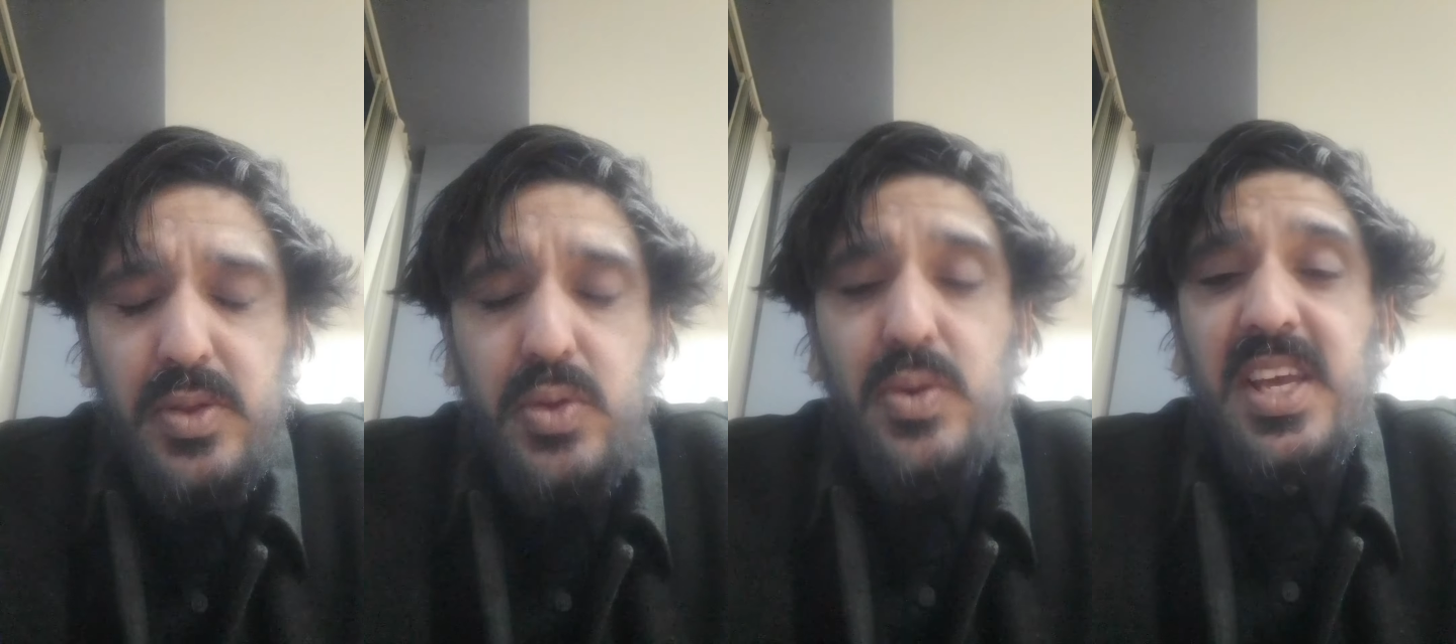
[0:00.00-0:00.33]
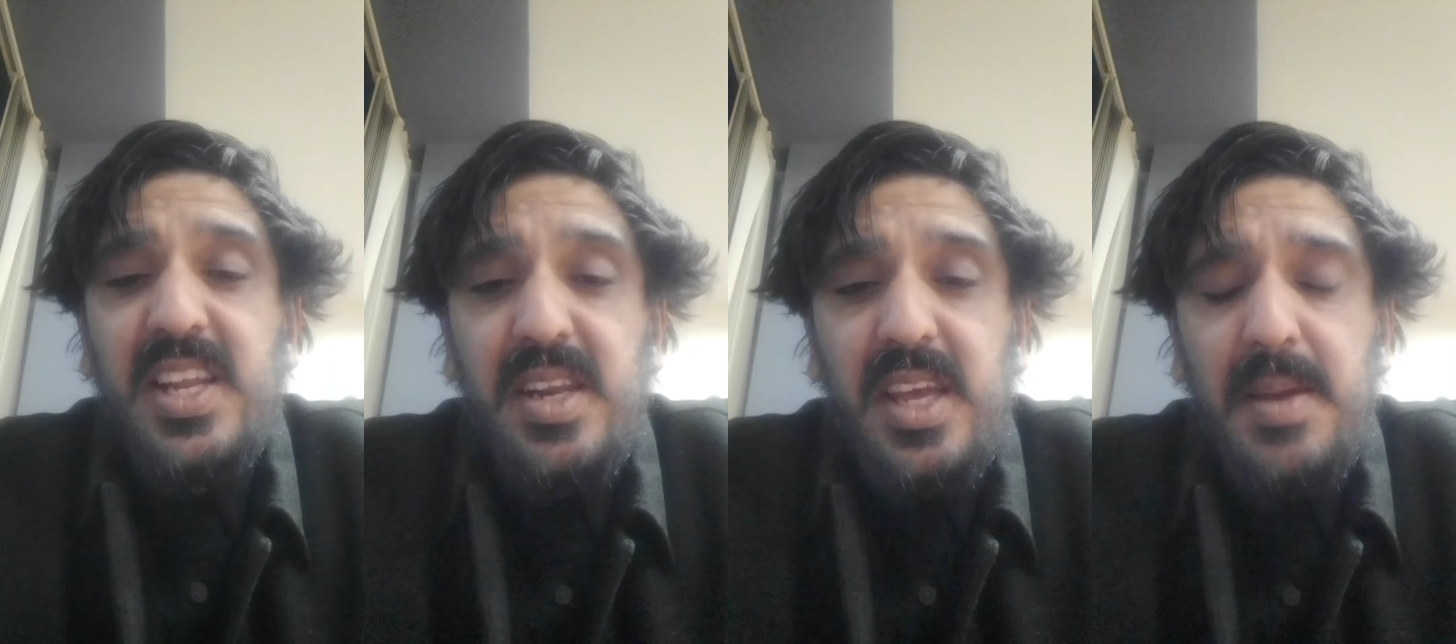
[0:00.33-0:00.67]
through
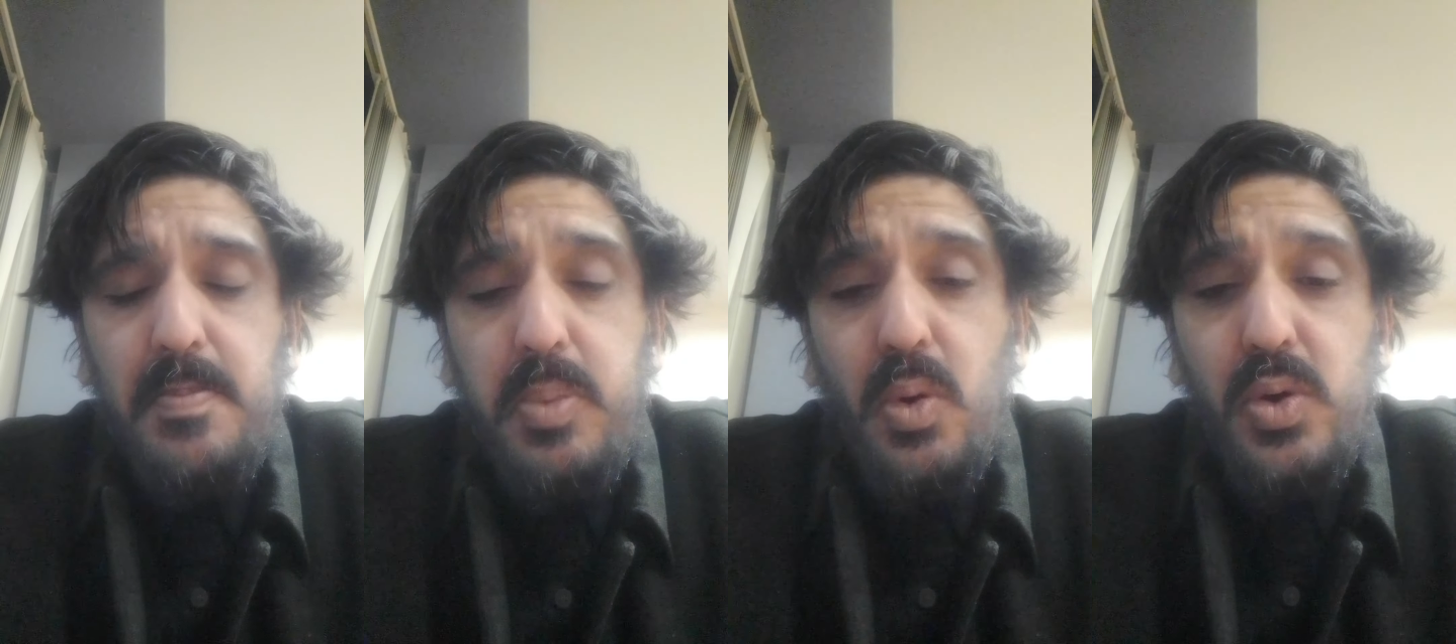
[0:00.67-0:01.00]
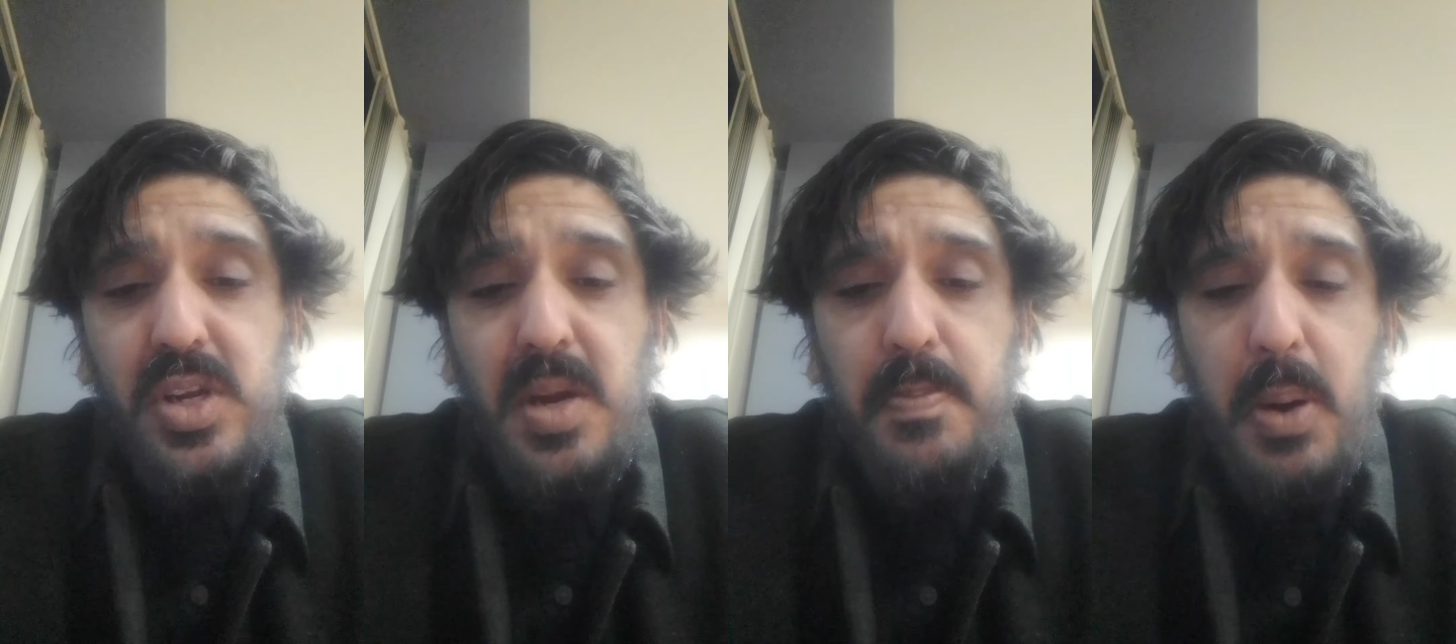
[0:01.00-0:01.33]

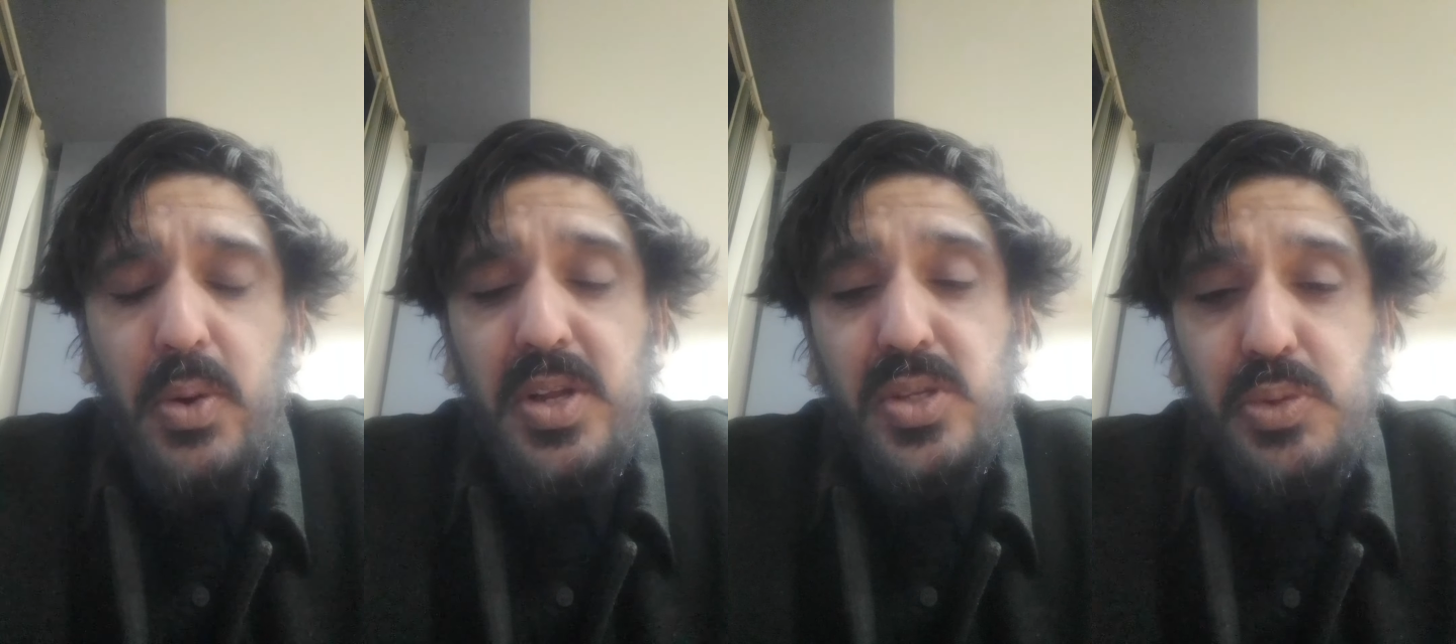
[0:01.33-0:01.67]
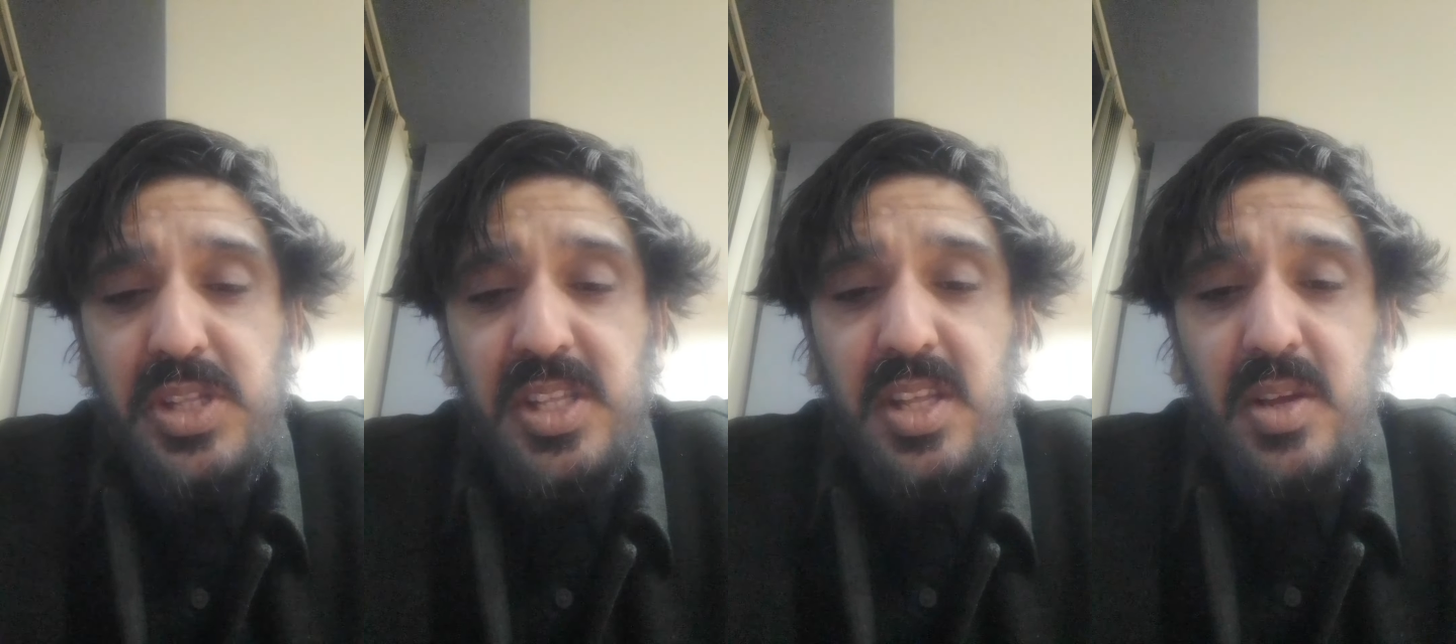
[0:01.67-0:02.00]
inboard components
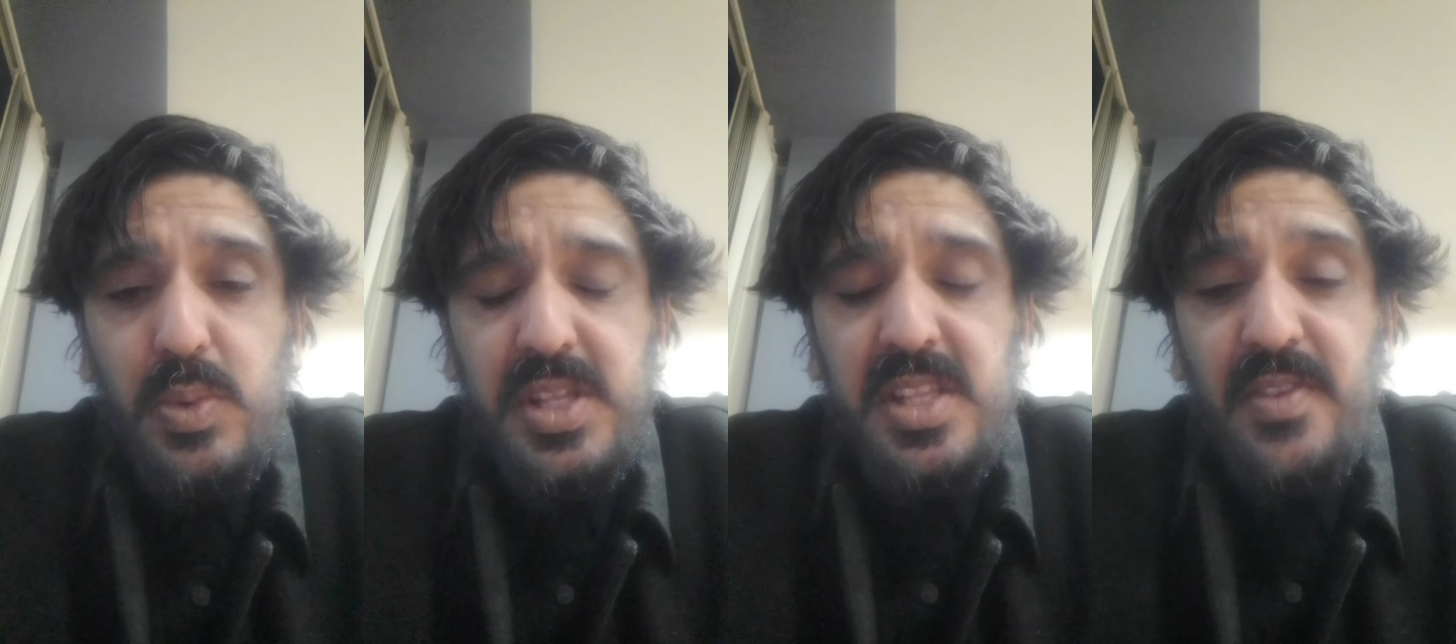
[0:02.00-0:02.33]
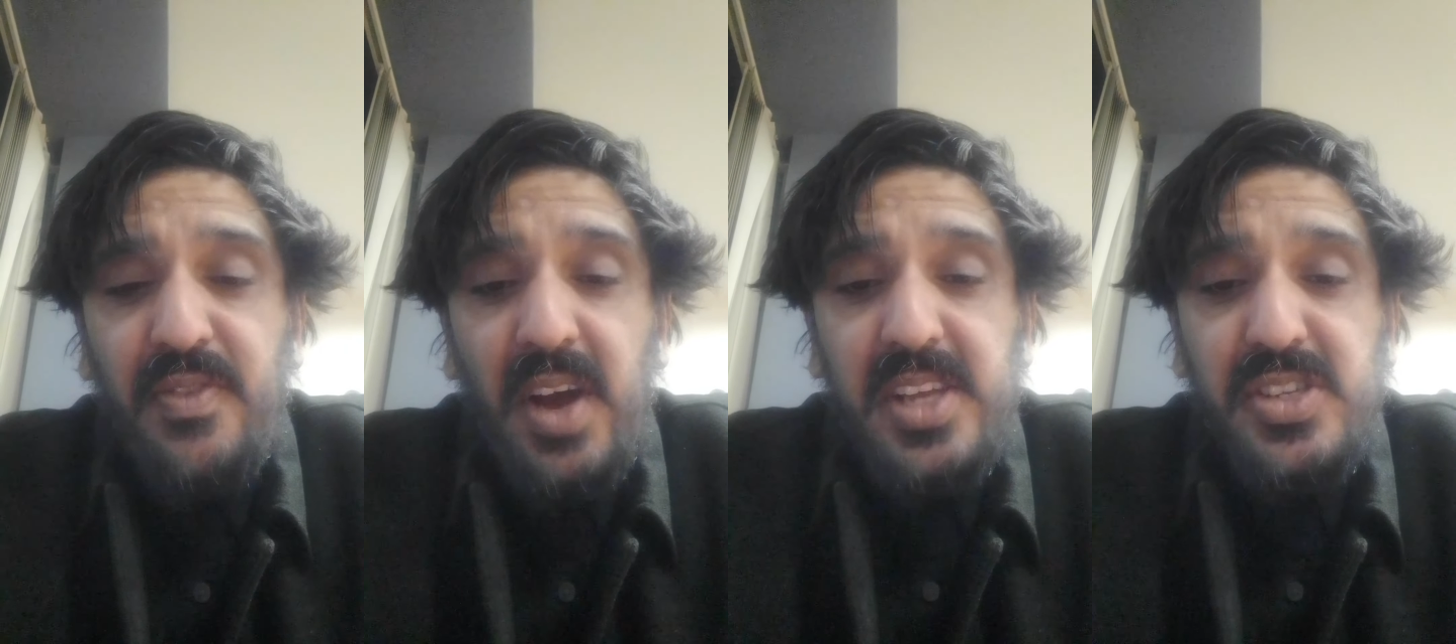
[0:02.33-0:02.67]
within
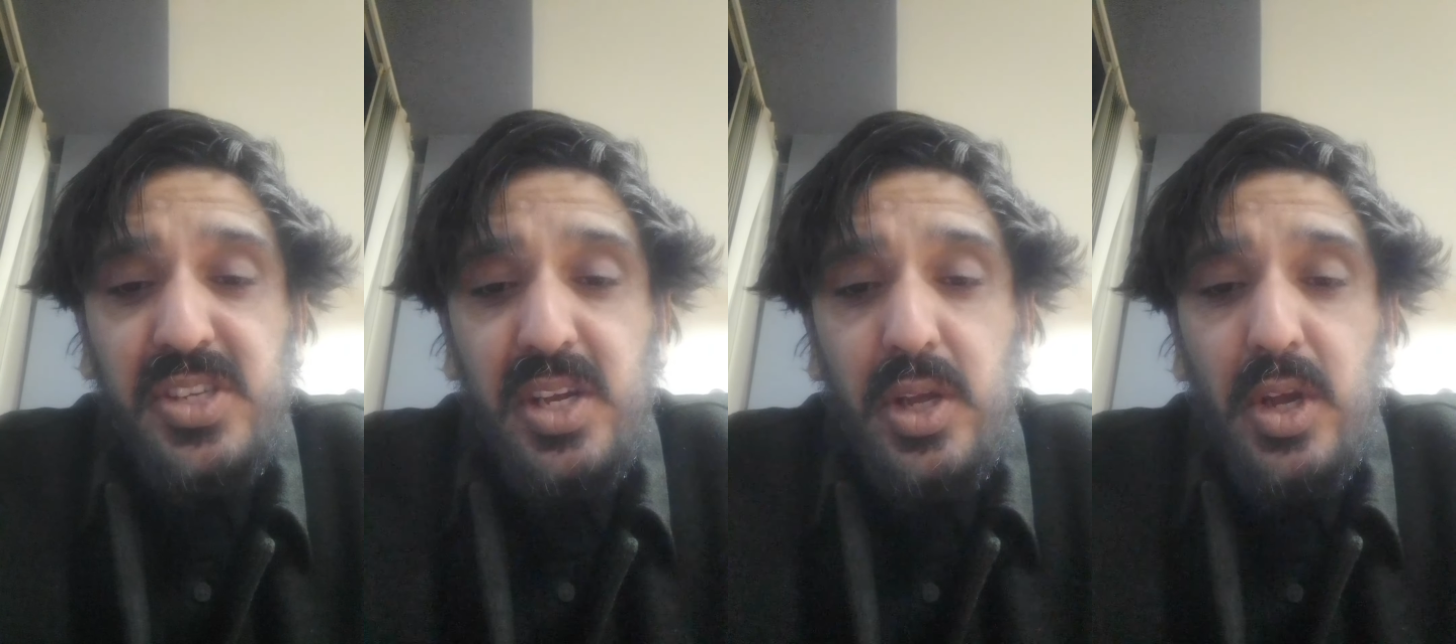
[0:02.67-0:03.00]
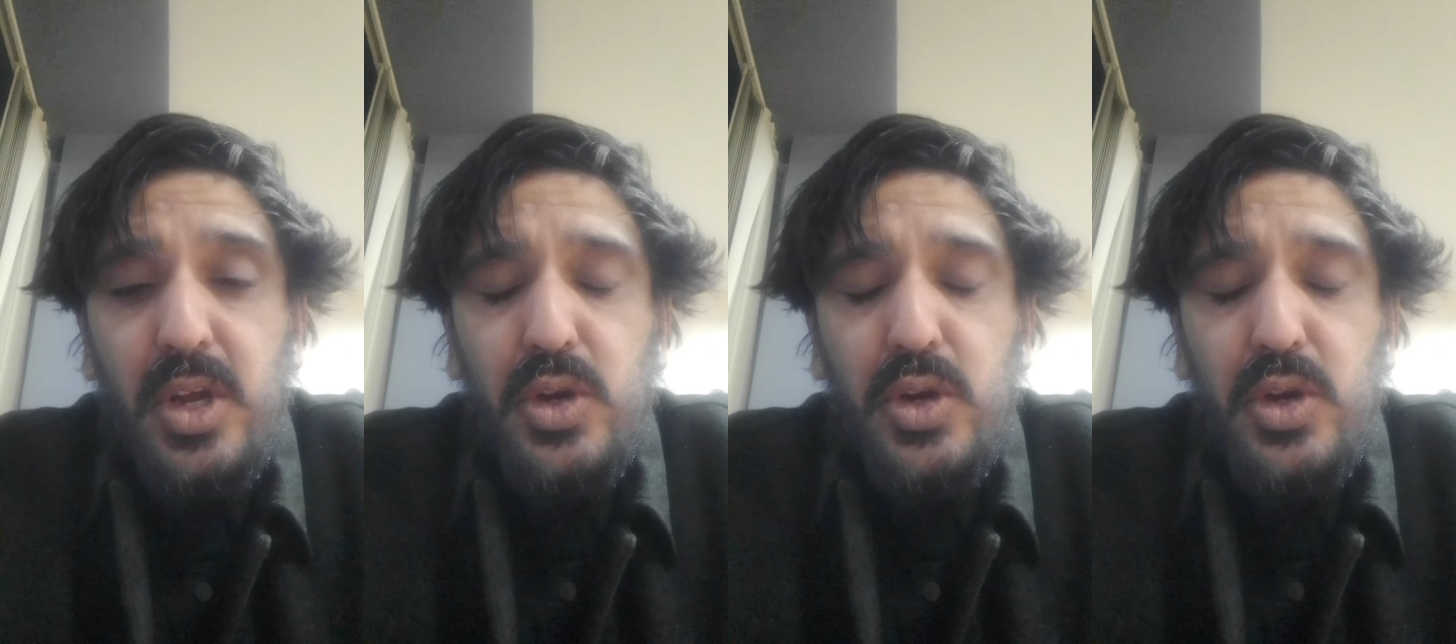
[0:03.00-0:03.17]
the fighter jet